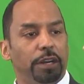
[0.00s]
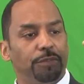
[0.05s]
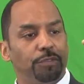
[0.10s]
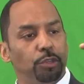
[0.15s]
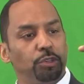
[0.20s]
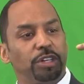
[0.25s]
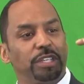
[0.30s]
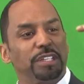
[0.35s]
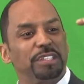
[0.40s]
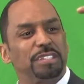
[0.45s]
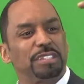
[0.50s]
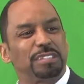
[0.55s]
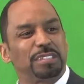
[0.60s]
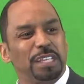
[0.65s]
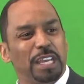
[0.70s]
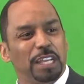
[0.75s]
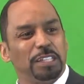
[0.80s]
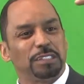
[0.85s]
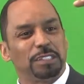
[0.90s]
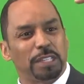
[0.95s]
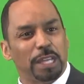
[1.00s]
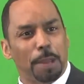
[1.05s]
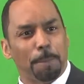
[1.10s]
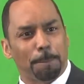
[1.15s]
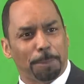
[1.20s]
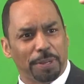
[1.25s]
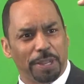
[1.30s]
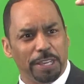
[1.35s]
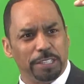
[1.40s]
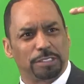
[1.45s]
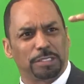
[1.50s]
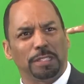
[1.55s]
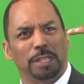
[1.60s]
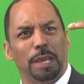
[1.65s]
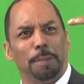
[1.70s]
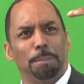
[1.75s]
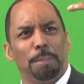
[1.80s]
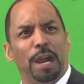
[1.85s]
if you can ascend to that place, to that